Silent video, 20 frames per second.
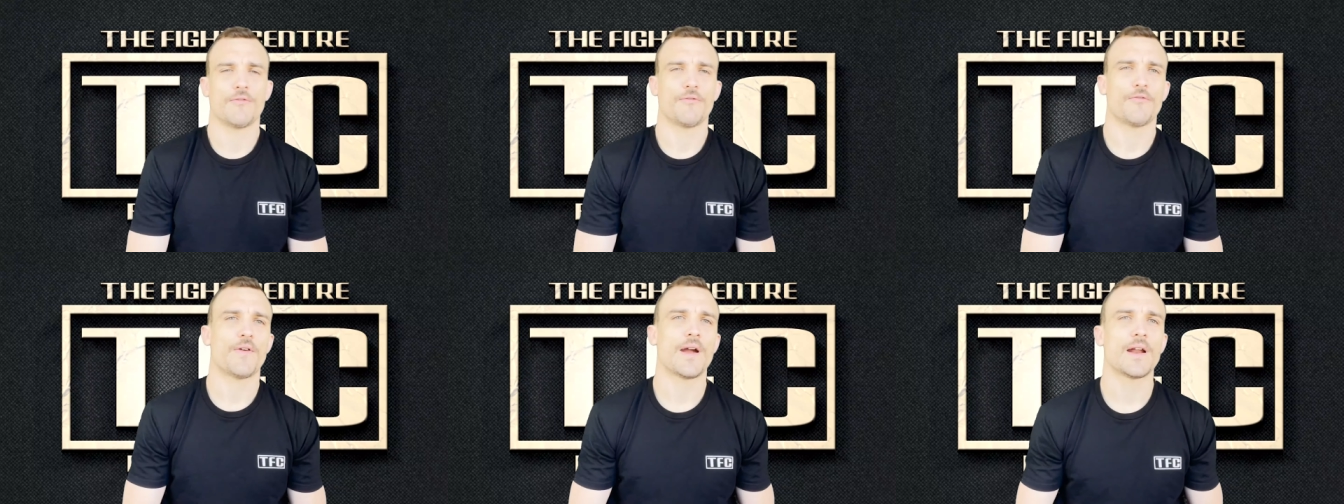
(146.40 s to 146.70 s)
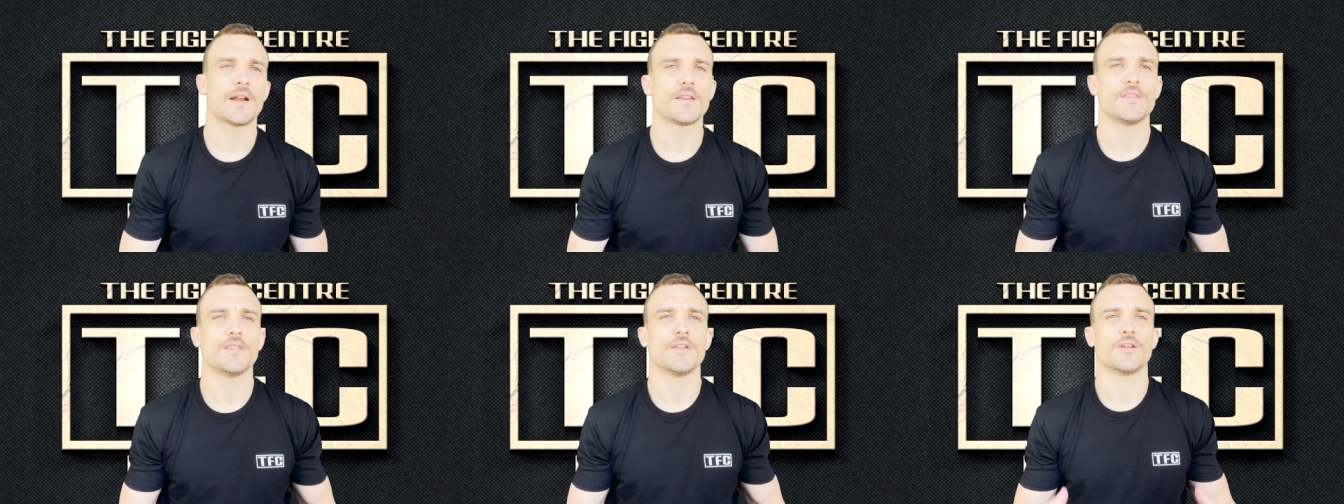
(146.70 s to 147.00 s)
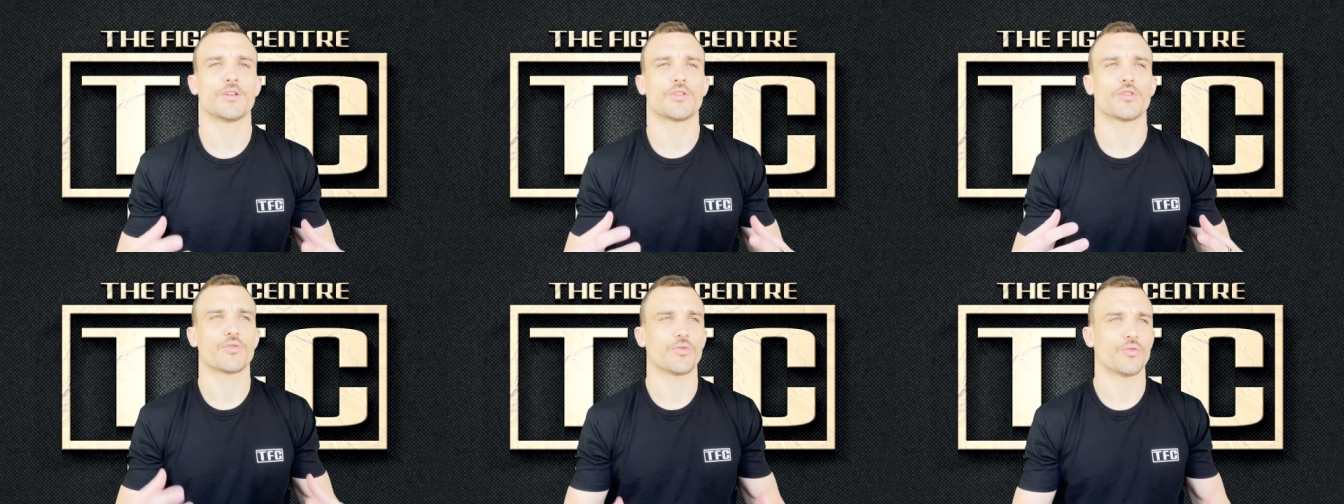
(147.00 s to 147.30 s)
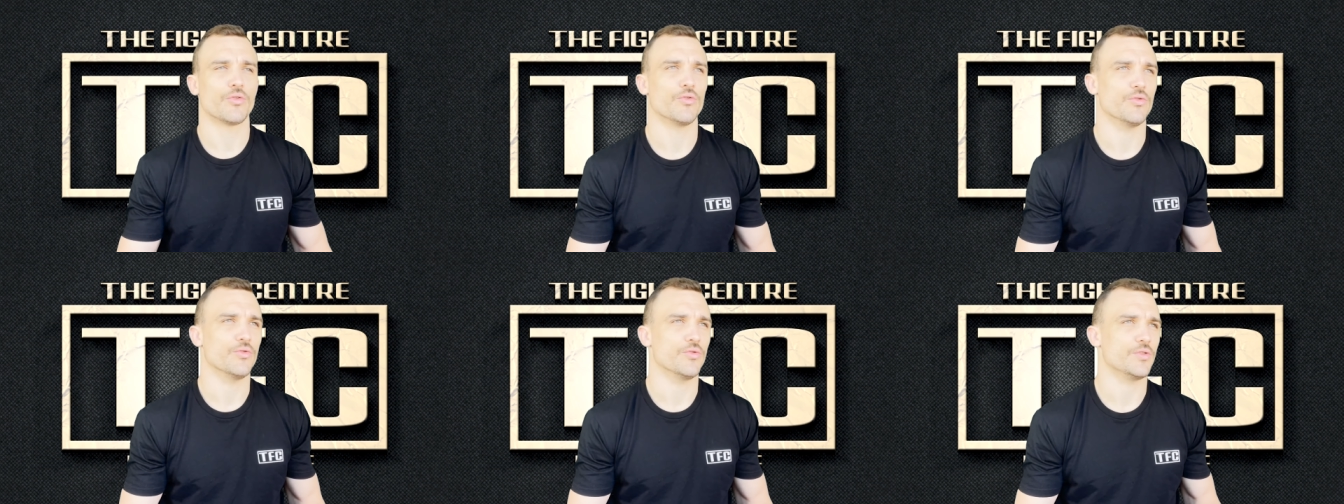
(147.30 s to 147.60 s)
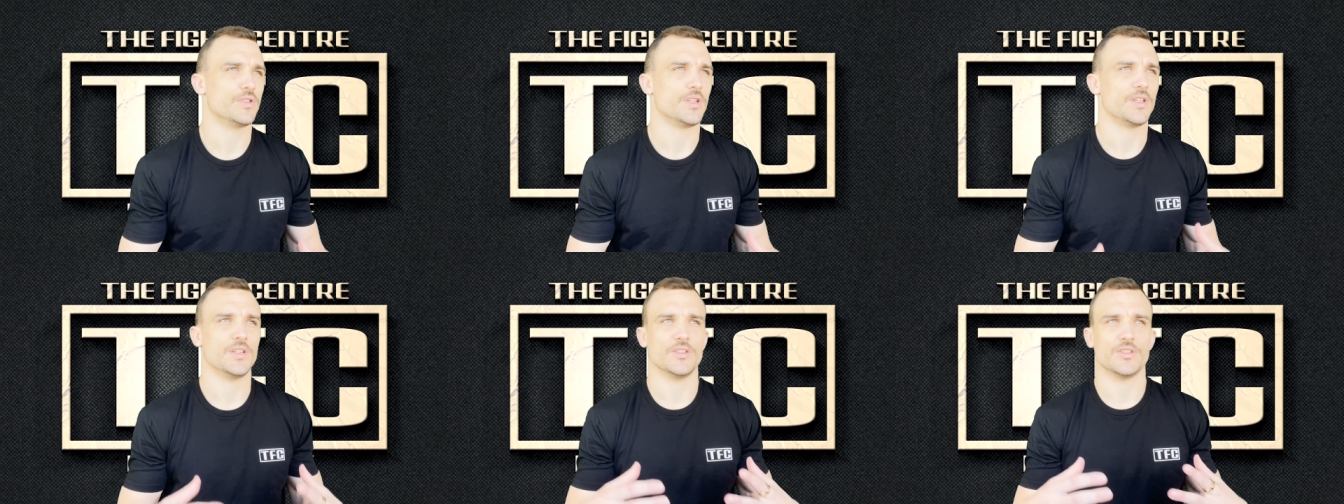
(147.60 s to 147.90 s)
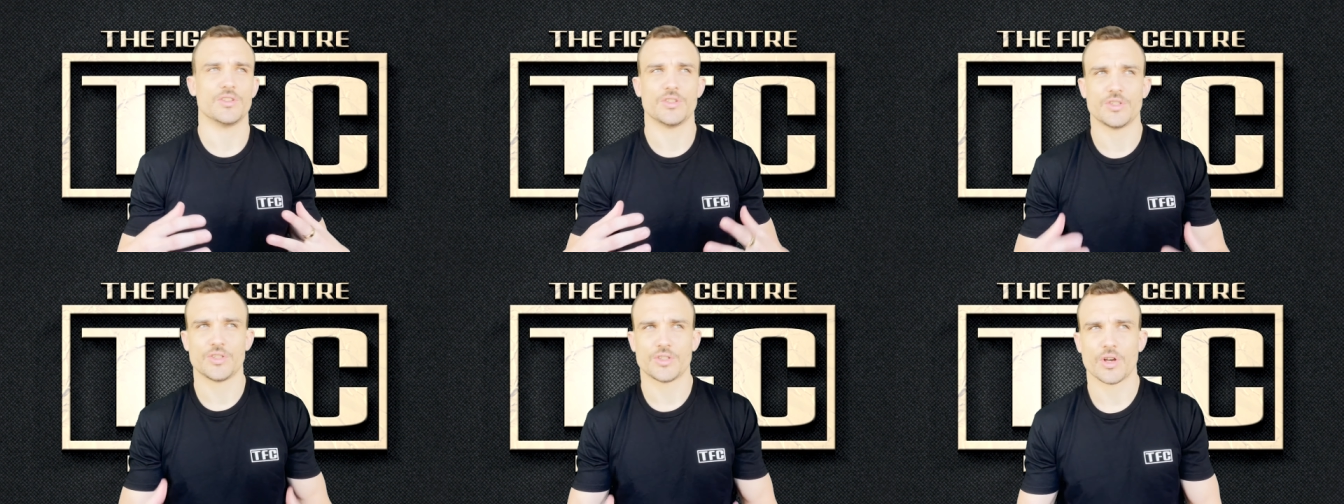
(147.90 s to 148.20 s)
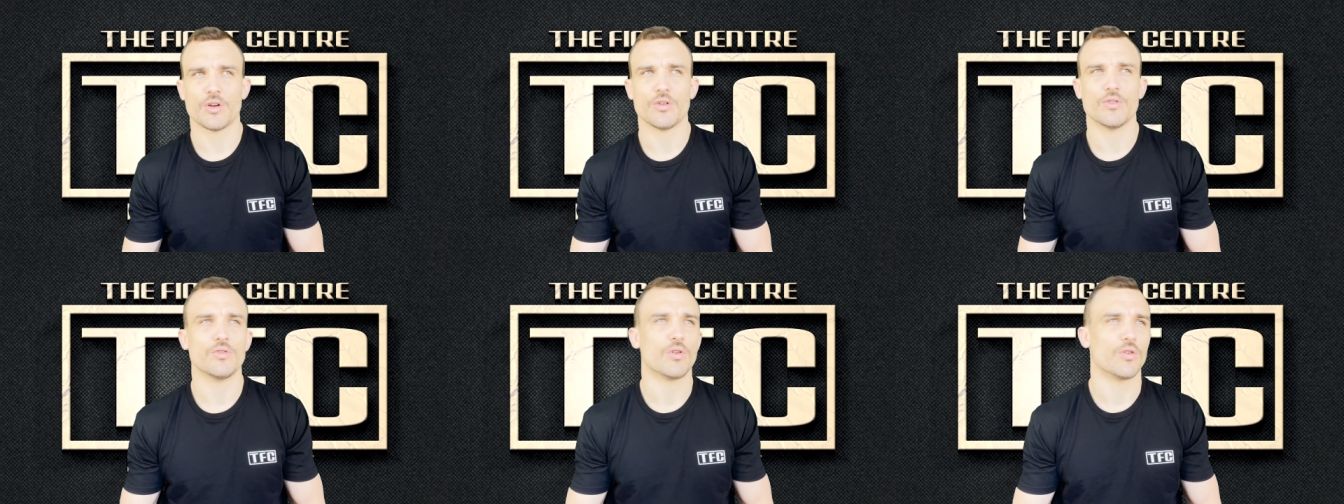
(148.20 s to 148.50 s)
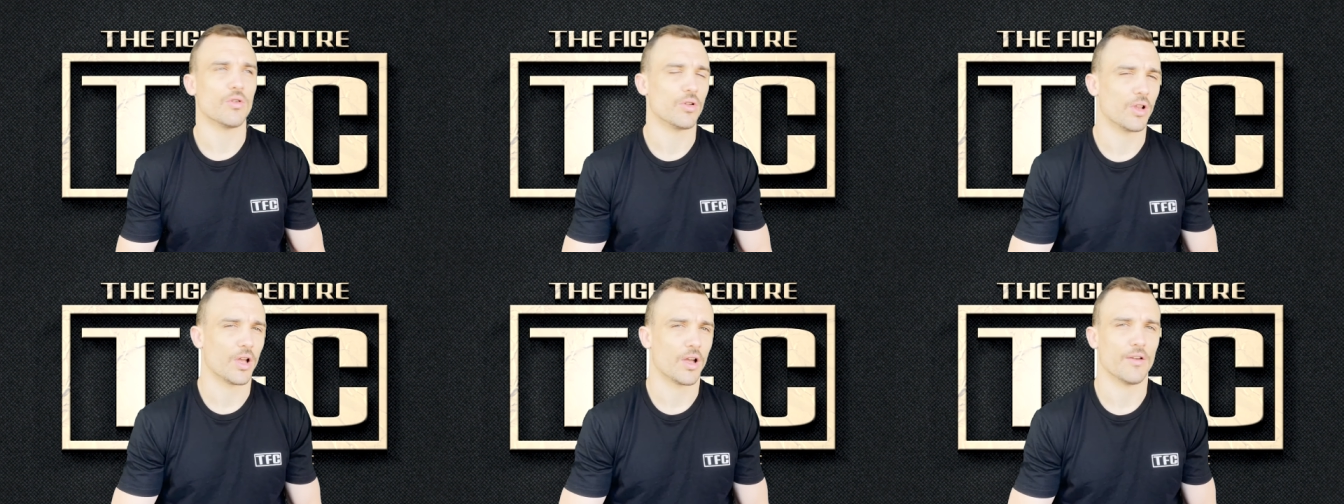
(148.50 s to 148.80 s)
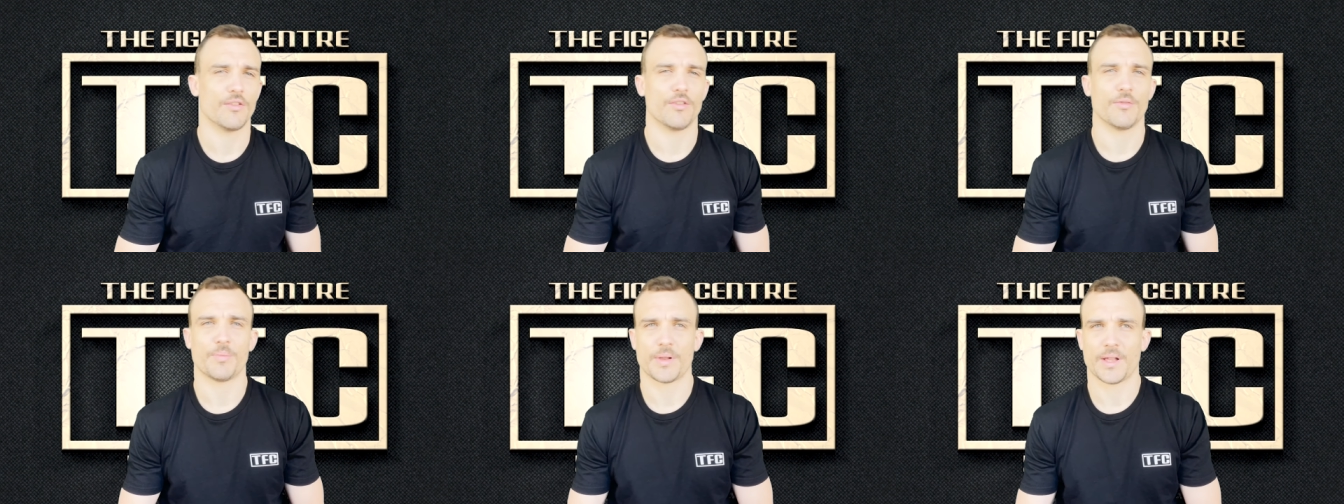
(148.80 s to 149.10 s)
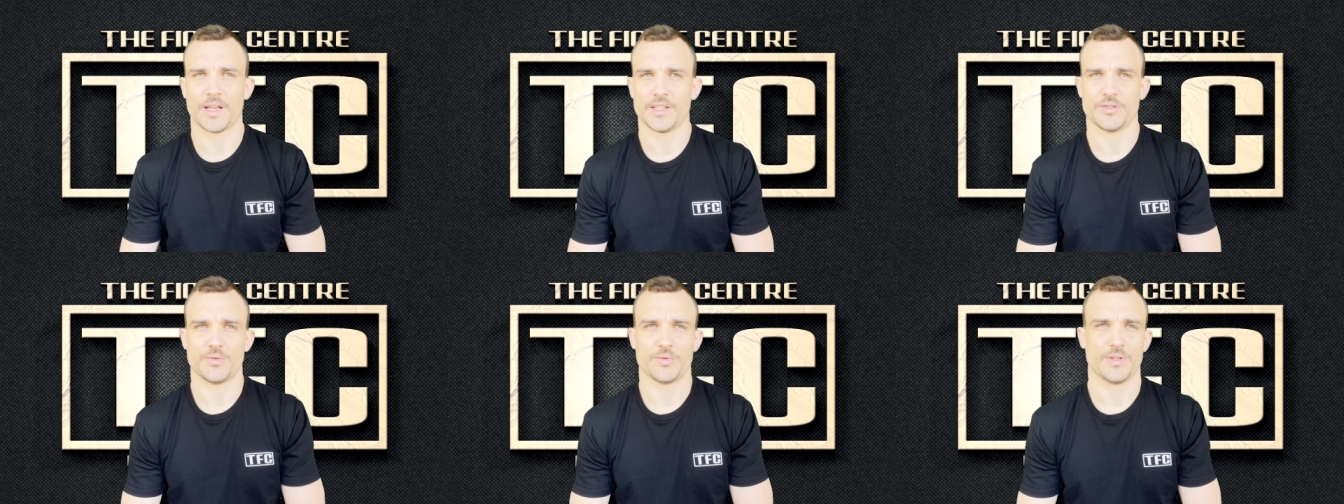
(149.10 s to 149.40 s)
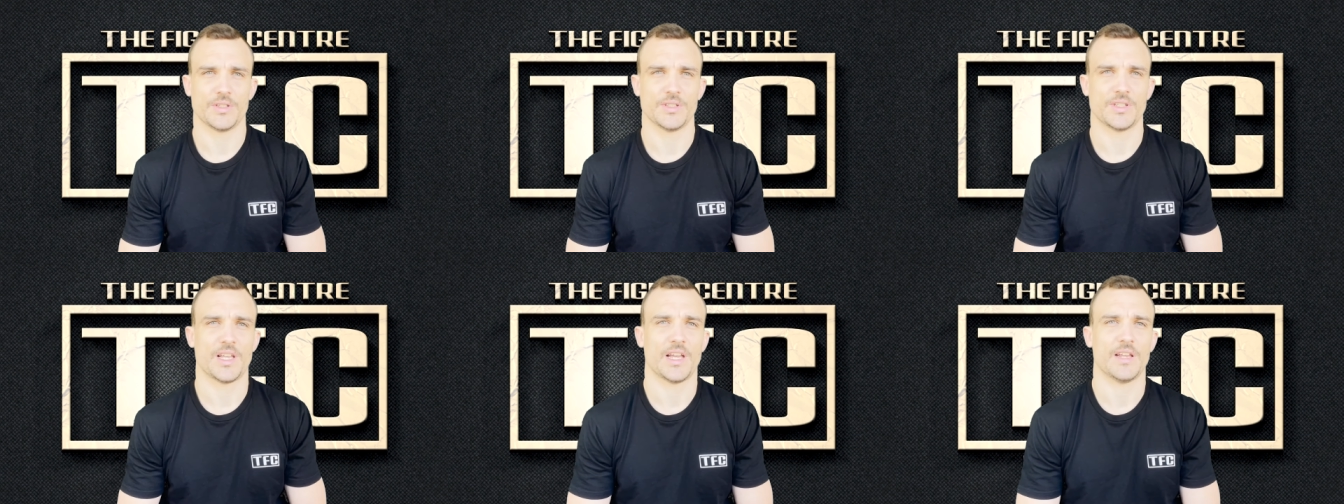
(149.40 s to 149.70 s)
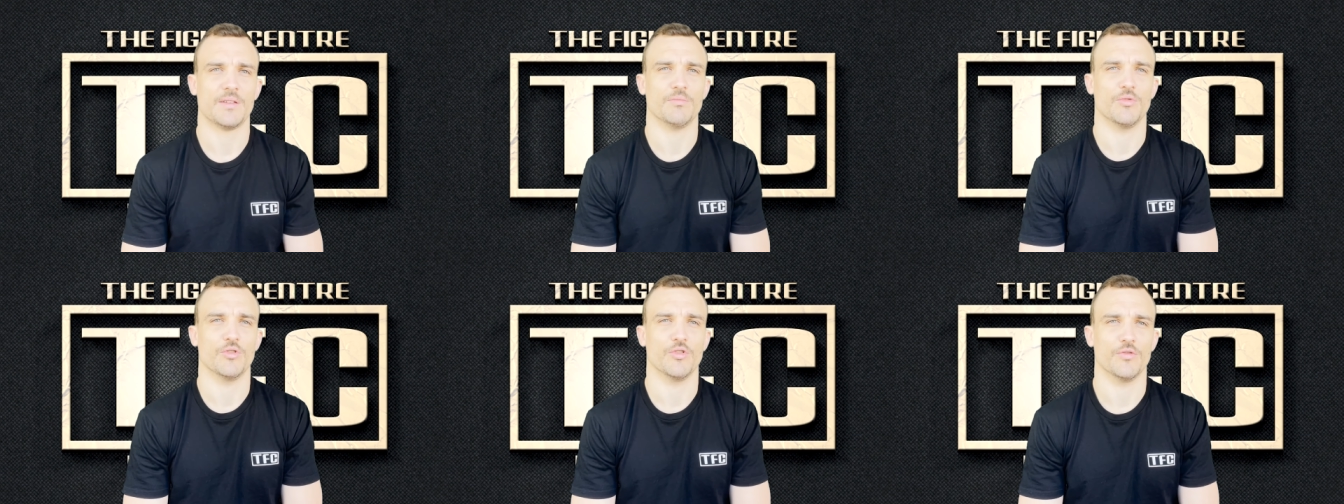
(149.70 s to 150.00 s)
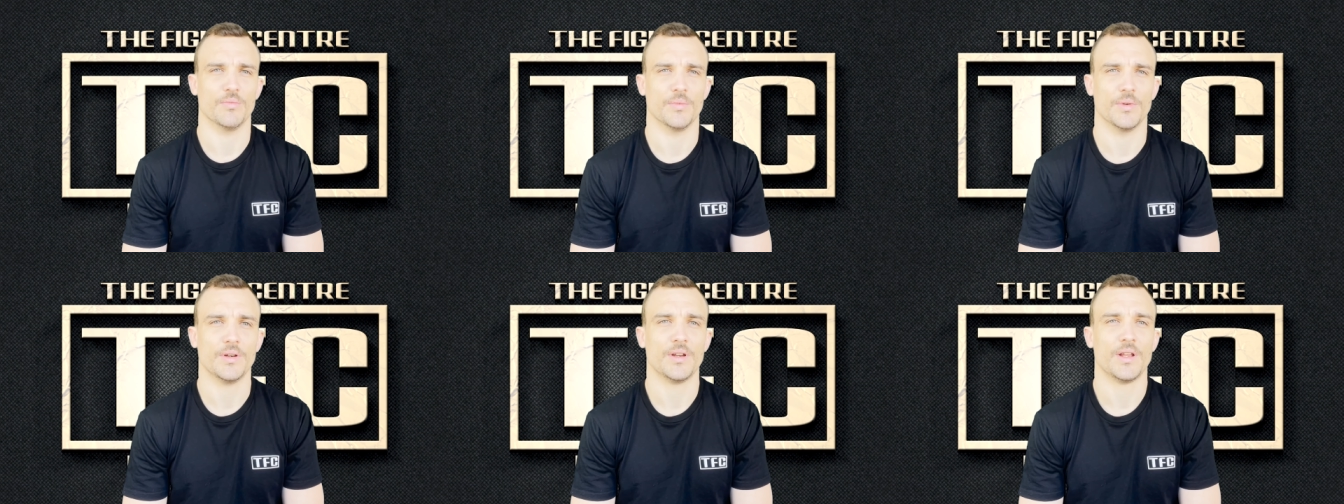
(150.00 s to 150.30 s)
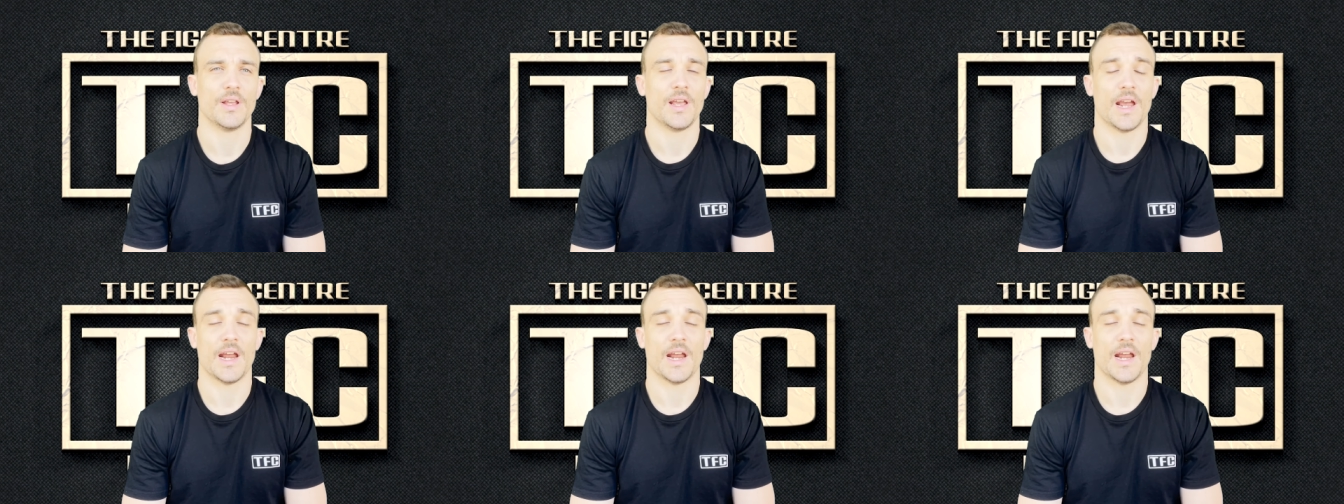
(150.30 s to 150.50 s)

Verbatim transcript: fact that Cruz is so all over the place with his head movement,